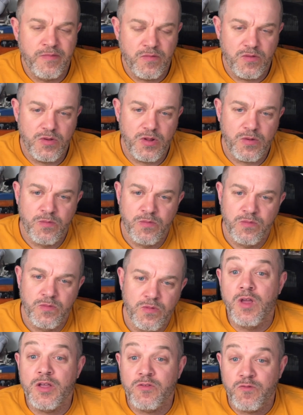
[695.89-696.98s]
Yeah.
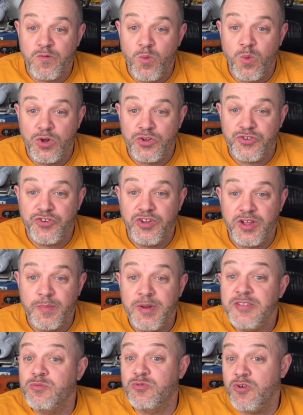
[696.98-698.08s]
Thanks for watching.
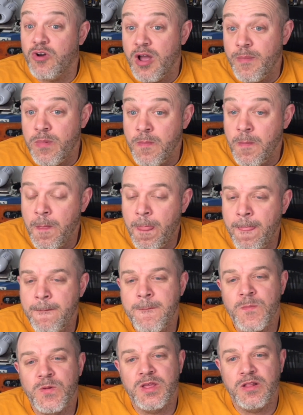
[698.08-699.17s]
Please subscribe.
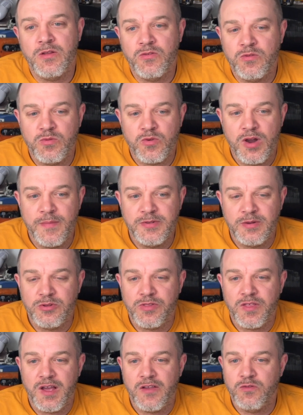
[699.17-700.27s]
When we get those subscribers up to
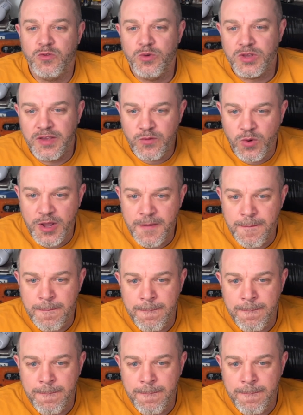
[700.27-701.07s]
1,000, do a giveaway.